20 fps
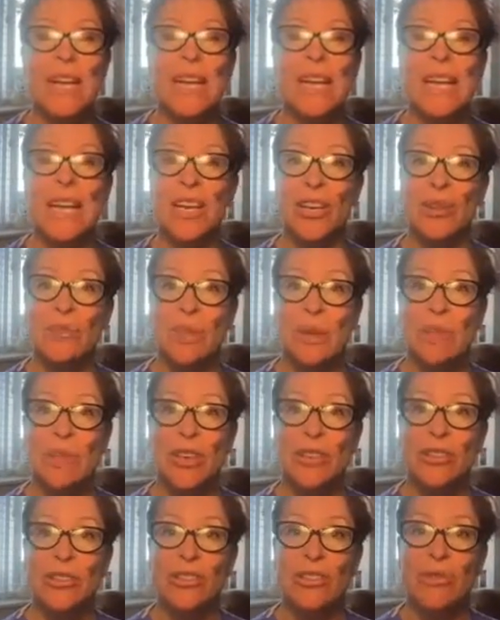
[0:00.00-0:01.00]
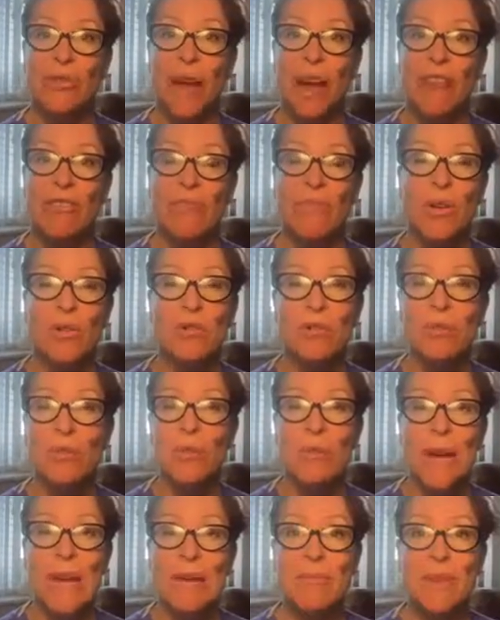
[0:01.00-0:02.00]
It could be because you have multiple
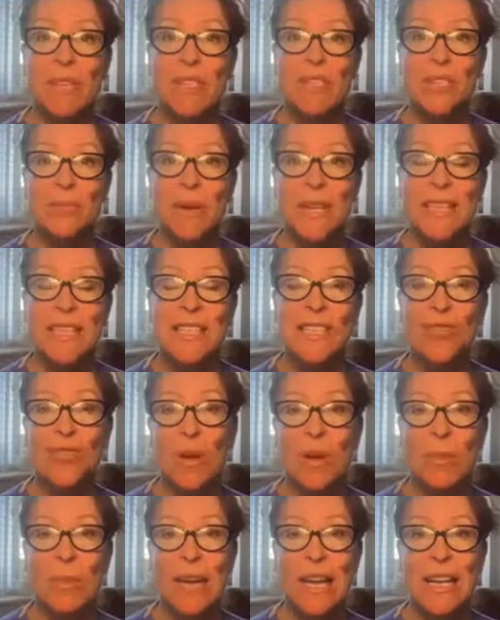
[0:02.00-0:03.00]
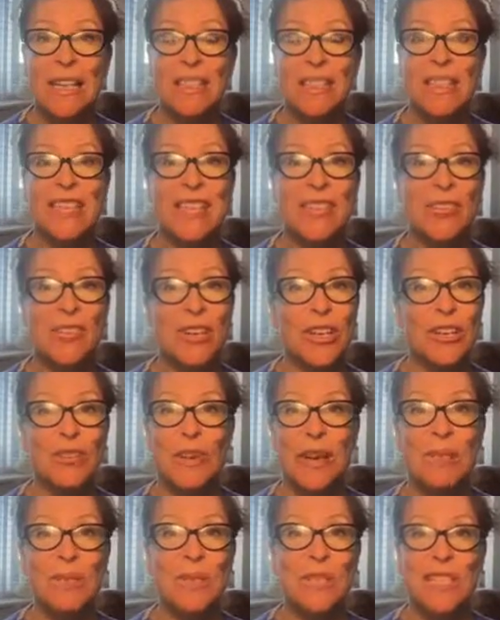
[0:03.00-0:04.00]
babies, twins, triplets, and they're not in a
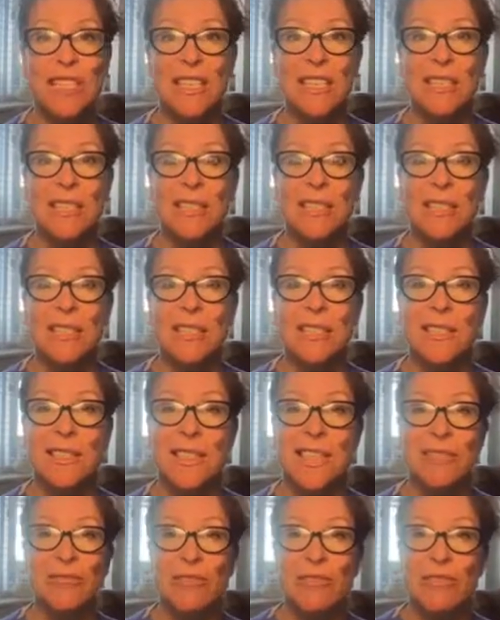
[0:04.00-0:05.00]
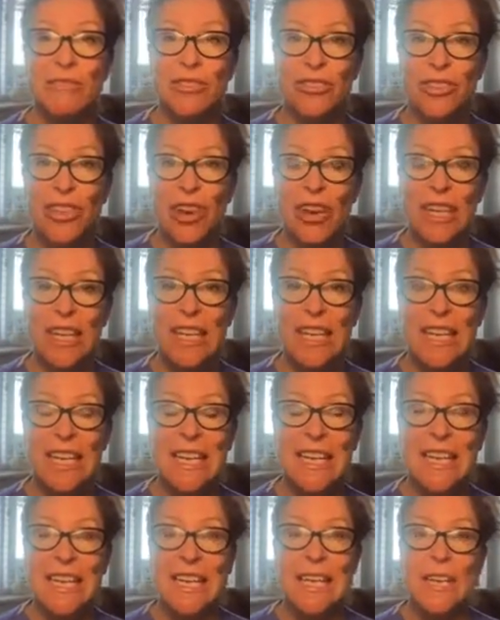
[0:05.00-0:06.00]
great position to deliver
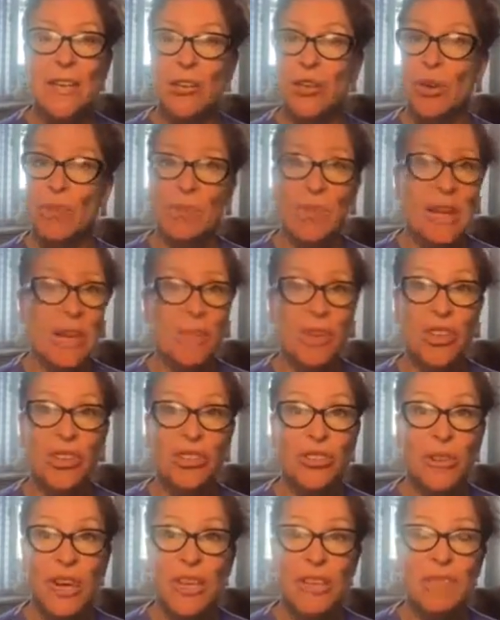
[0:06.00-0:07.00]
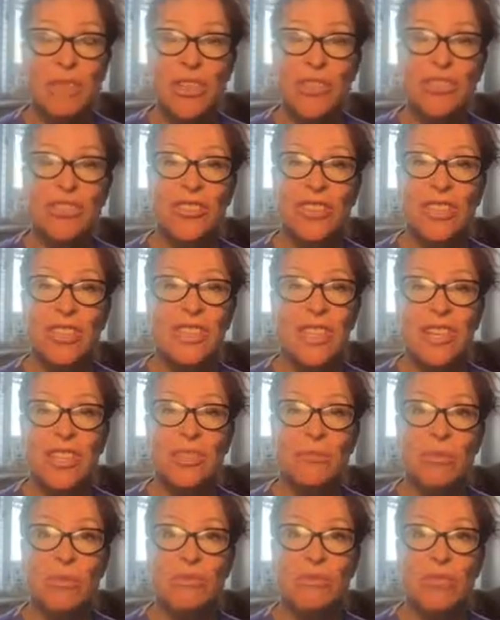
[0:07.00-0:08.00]
vaginally. Could be because you had an emergency
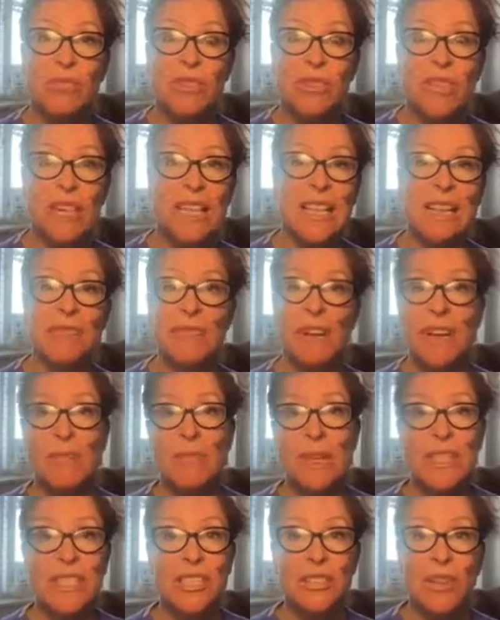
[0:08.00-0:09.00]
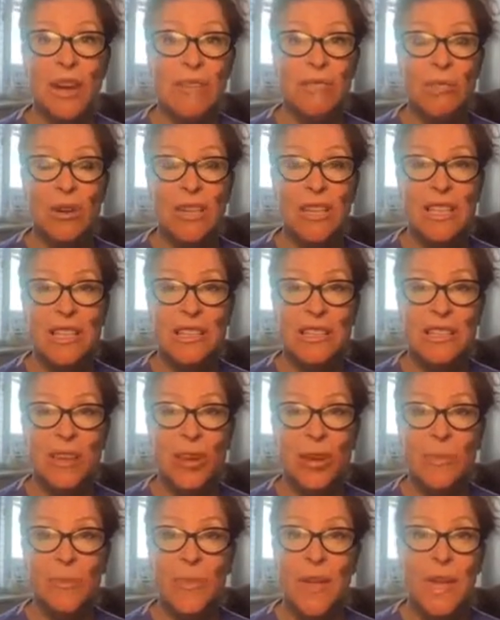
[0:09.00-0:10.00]
section before and they've recommended you have one this
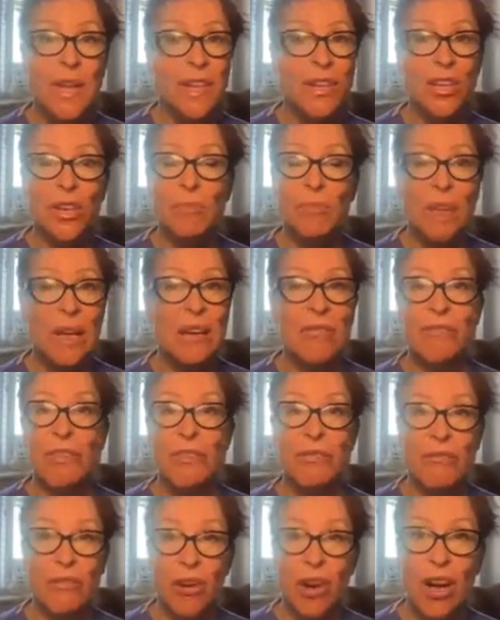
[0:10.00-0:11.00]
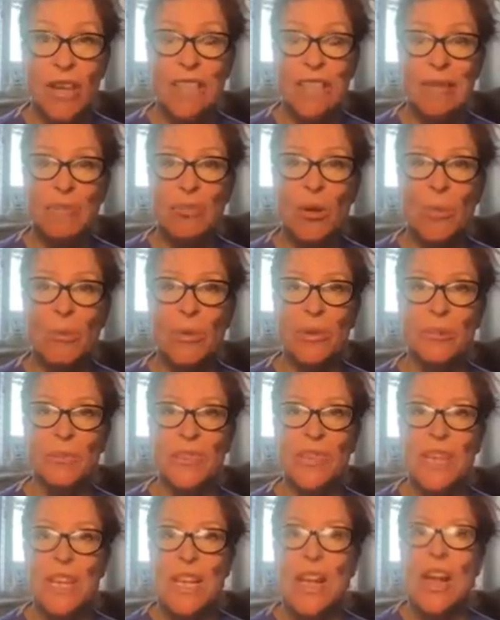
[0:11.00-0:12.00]
time. Could be for a variety of
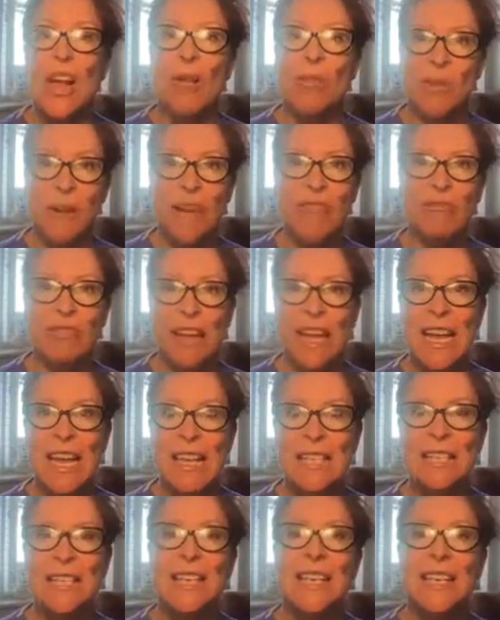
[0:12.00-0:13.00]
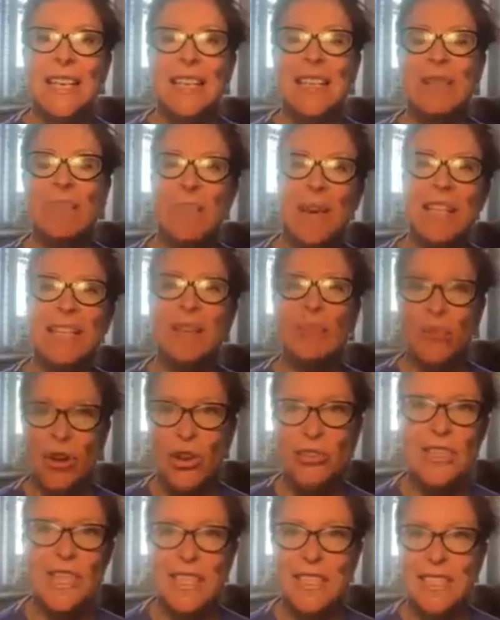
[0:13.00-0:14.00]
problems. Whatever it is, the basic
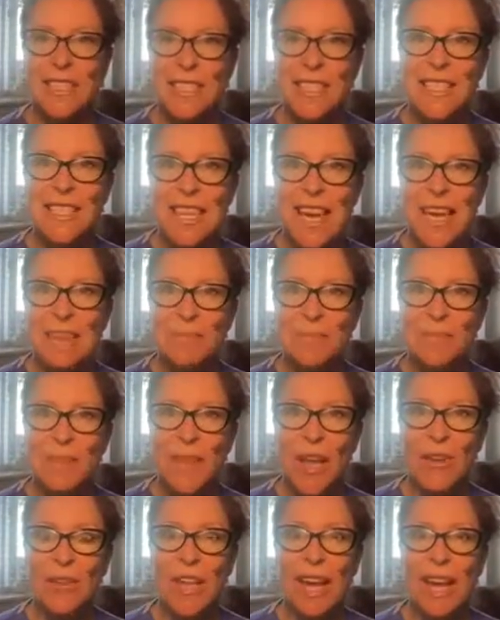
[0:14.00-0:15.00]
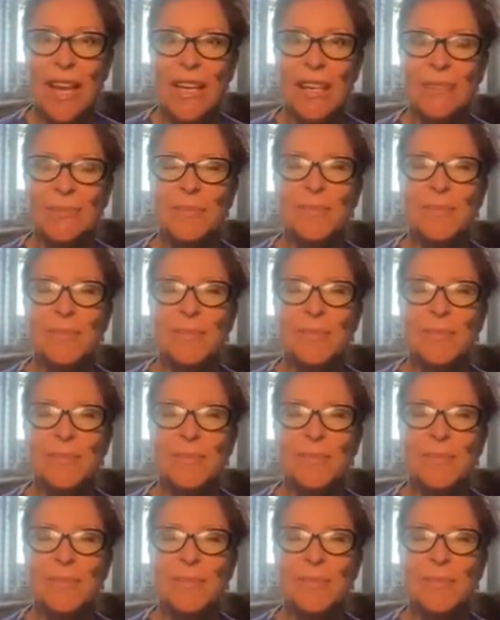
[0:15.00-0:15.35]
process is the same, okay?